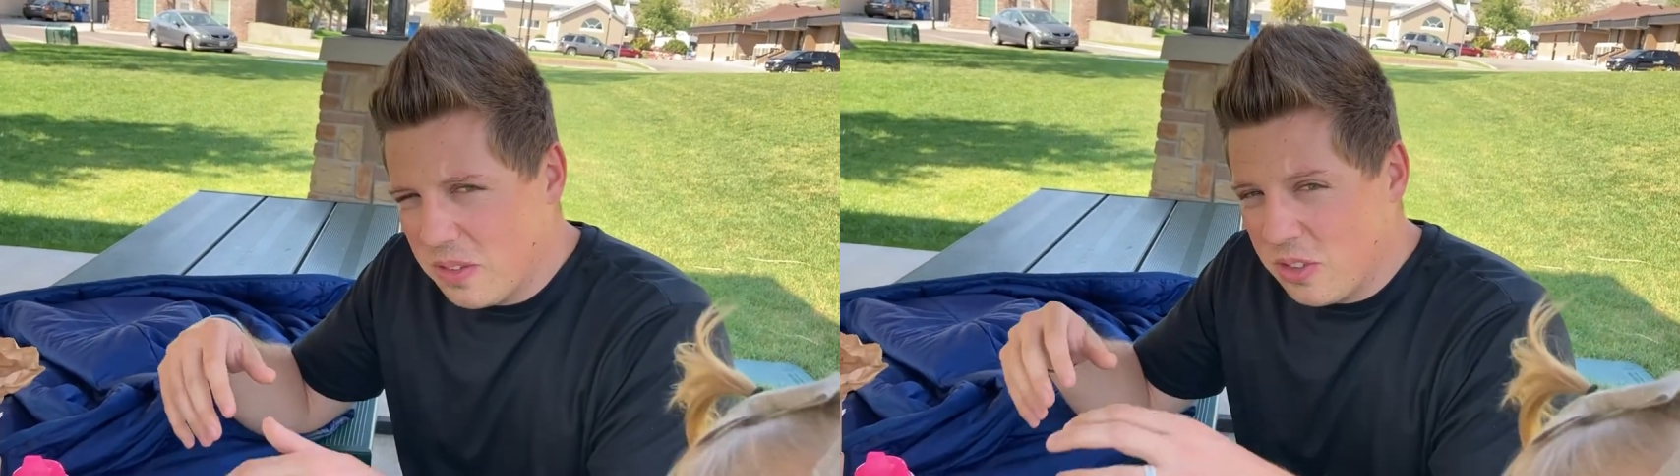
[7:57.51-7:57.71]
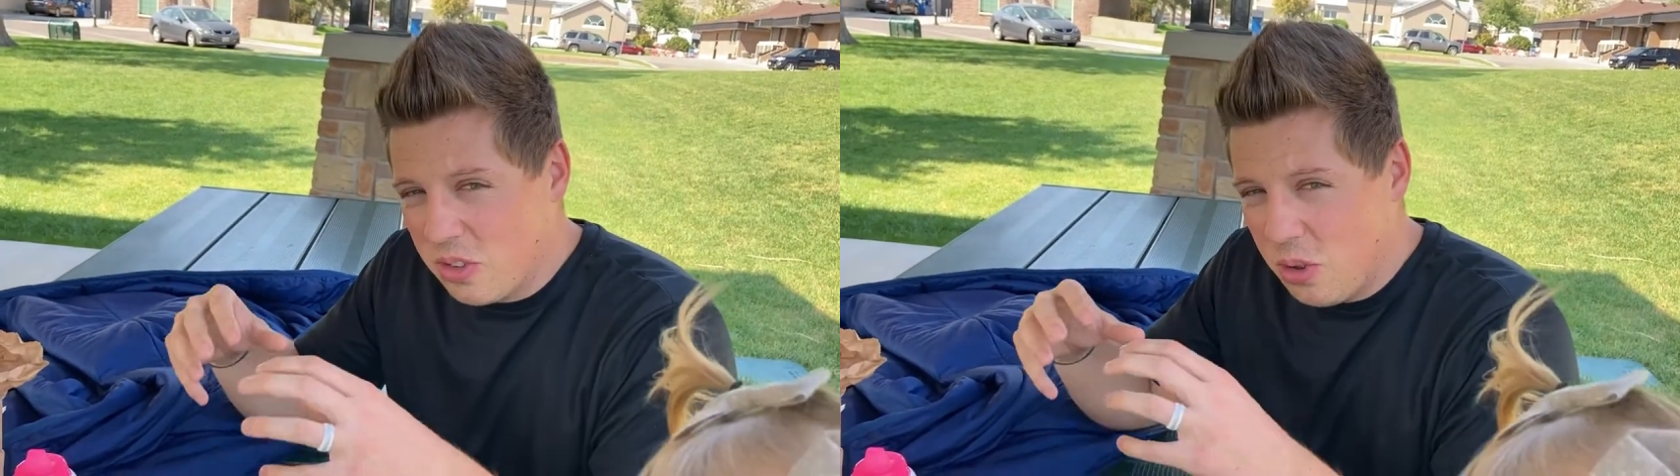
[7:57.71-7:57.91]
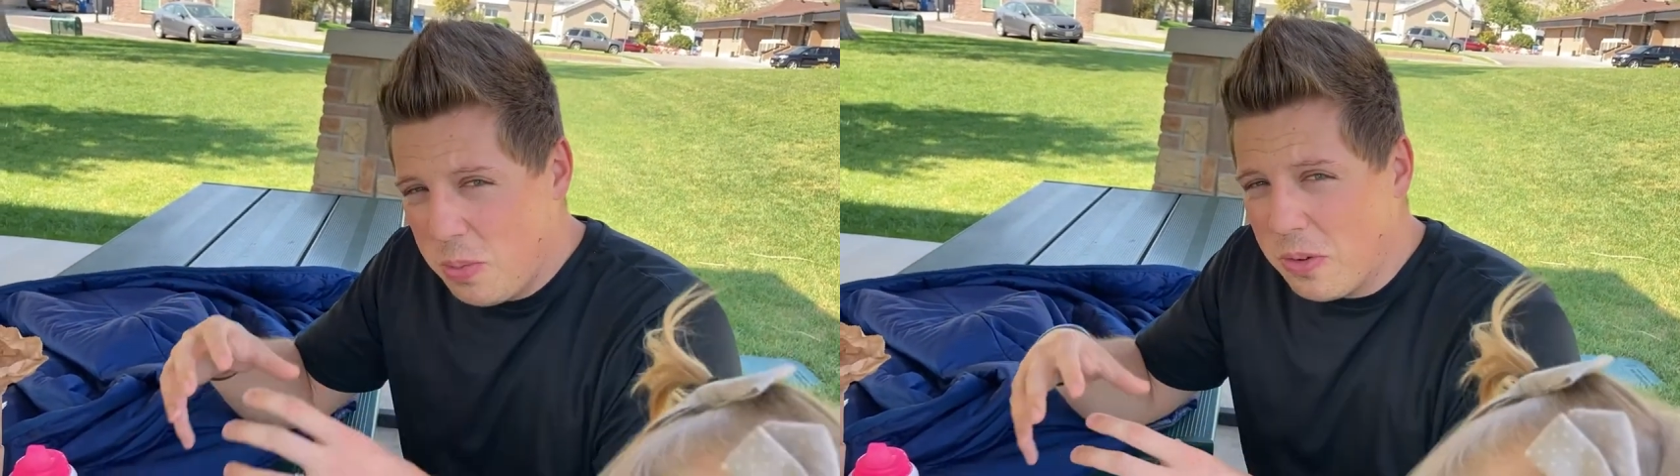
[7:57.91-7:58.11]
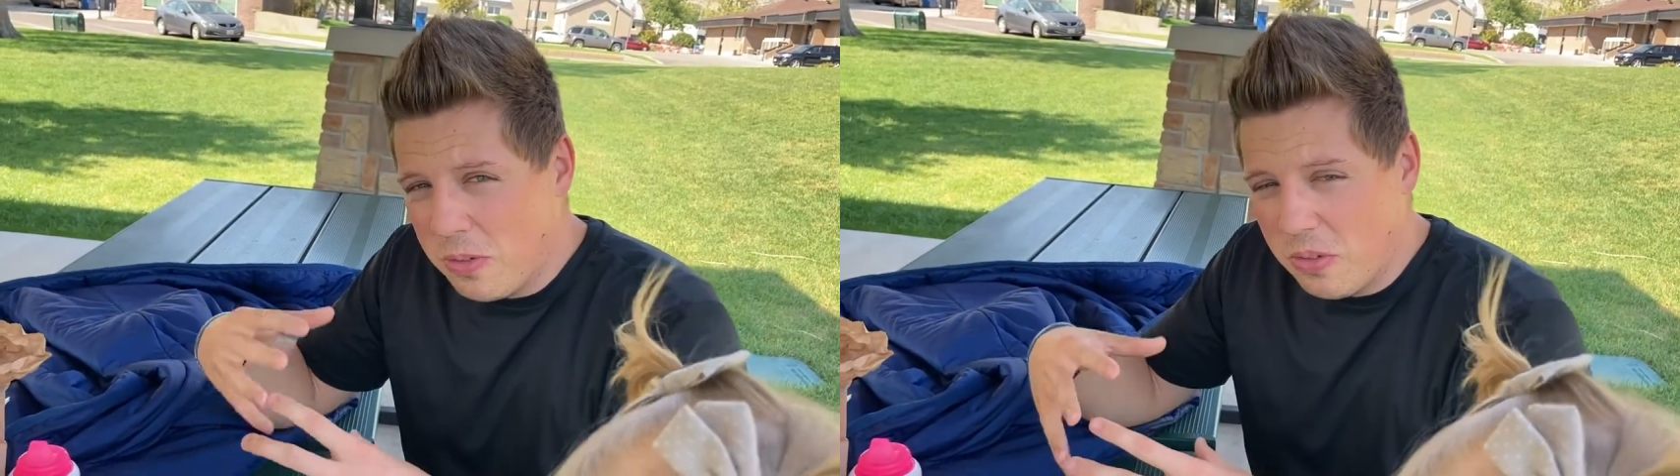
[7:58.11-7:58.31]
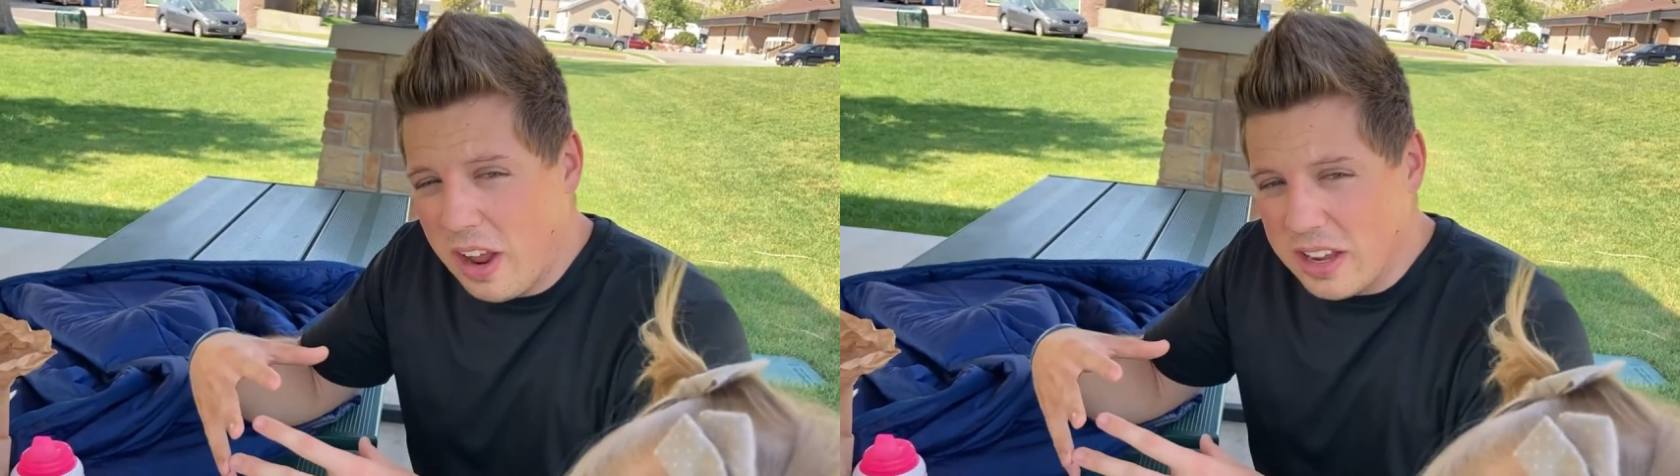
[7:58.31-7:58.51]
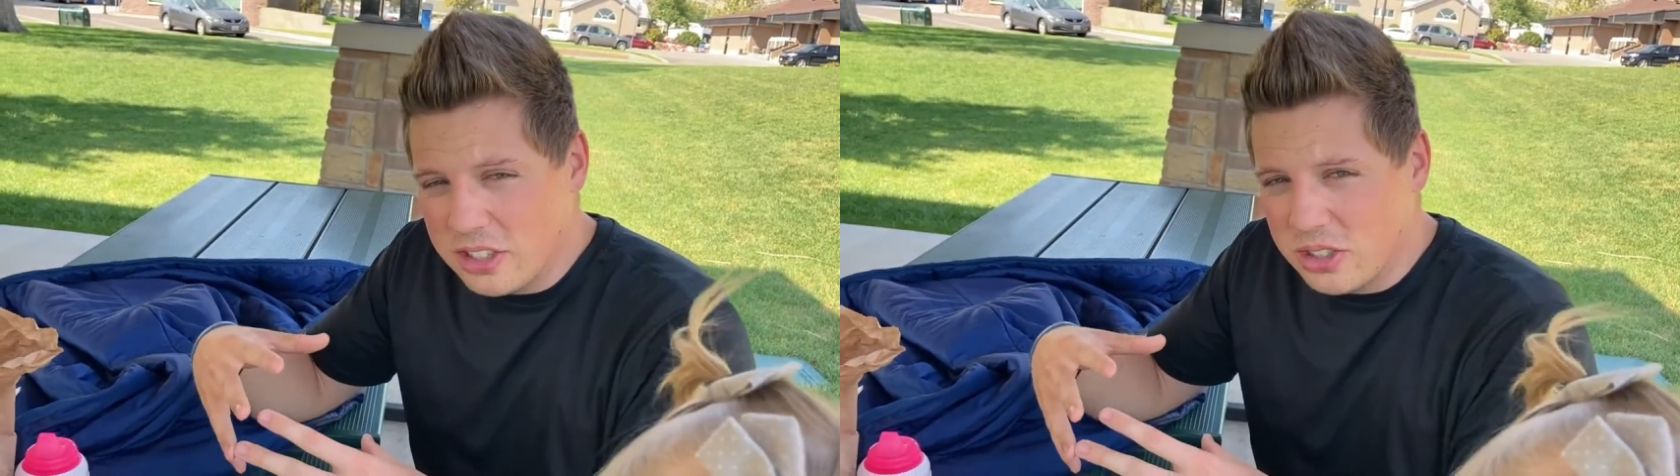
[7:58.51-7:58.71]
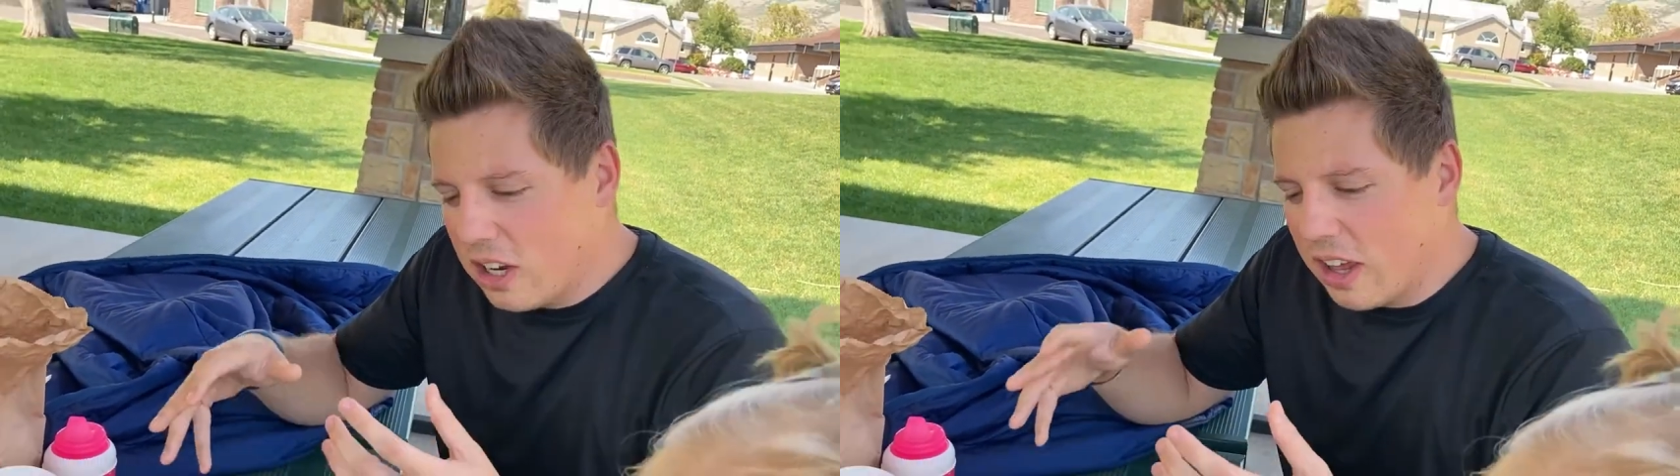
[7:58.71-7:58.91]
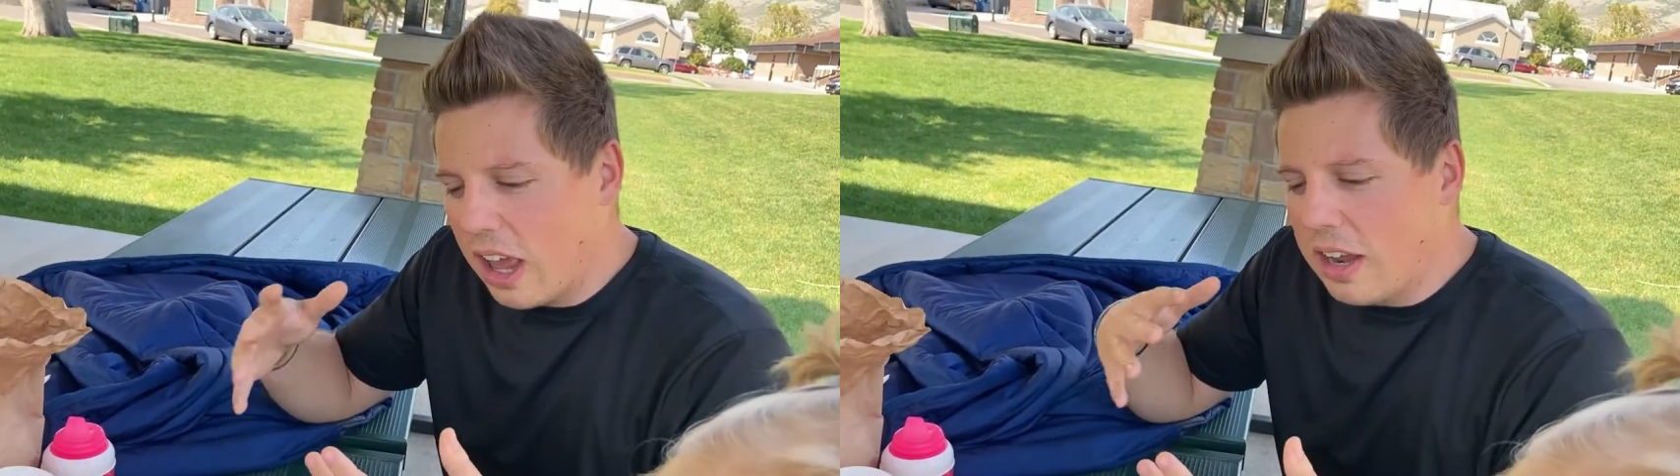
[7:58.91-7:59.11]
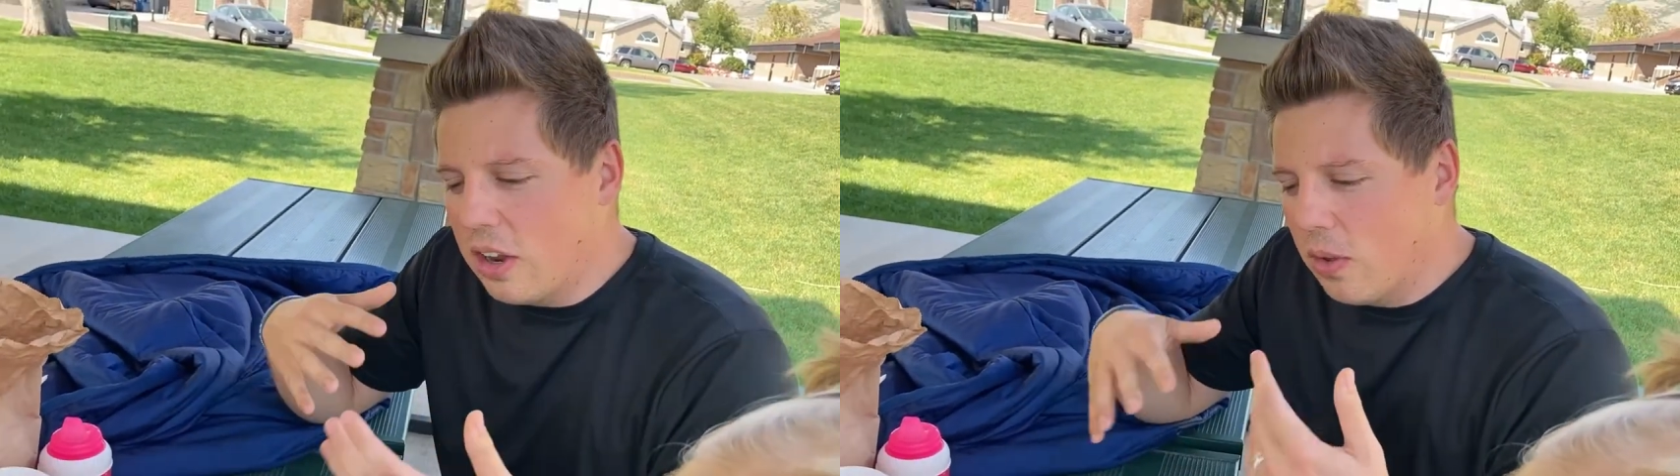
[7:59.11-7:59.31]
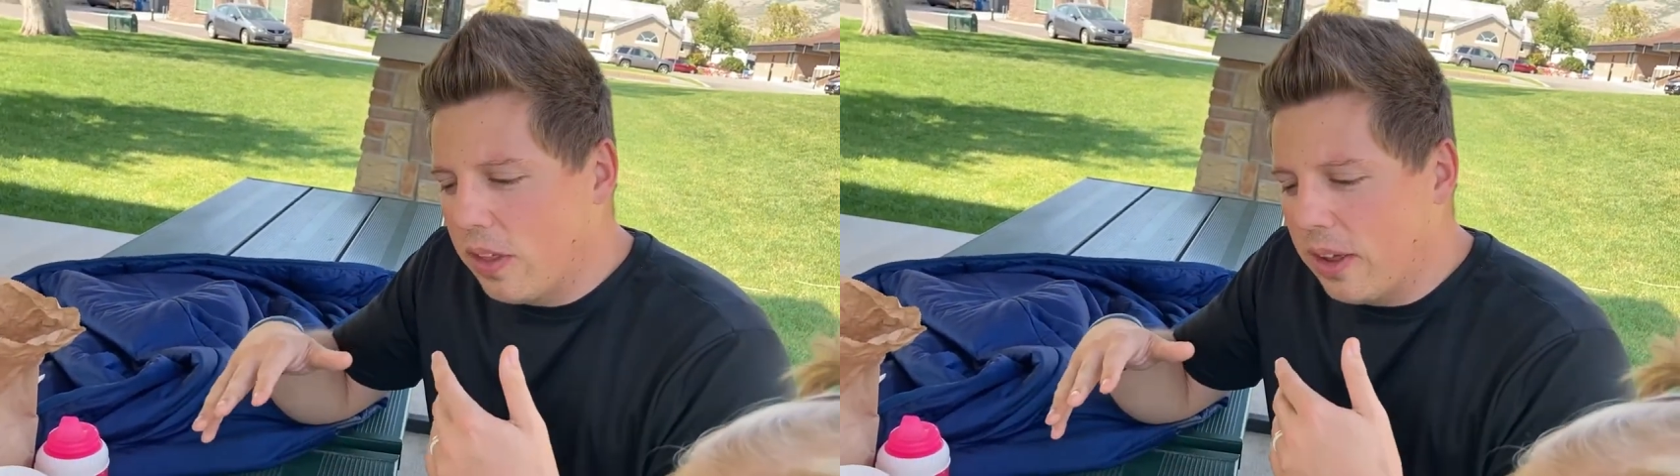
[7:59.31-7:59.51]
super fresh. Like I
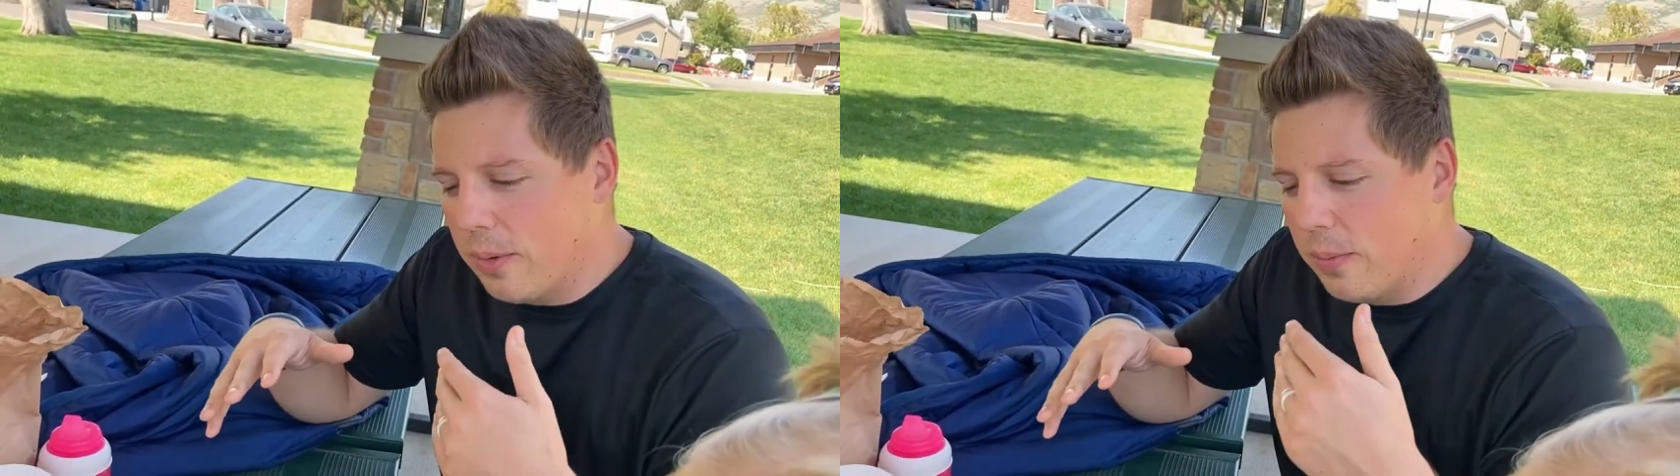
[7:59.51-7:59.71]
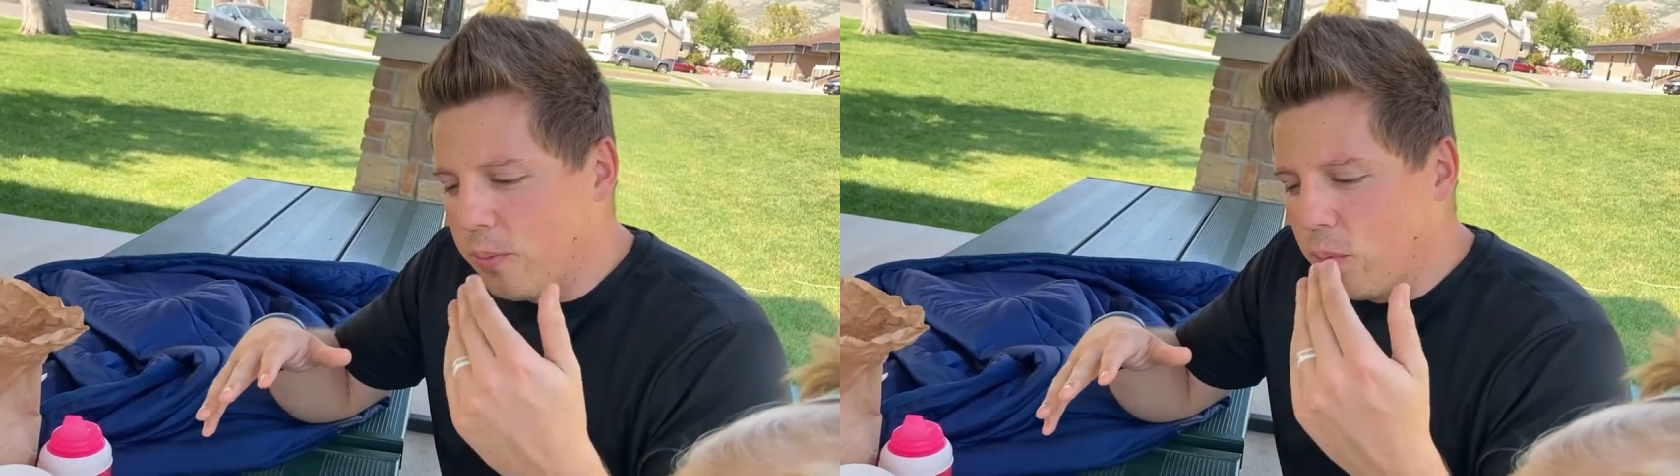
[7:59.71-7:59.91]
know that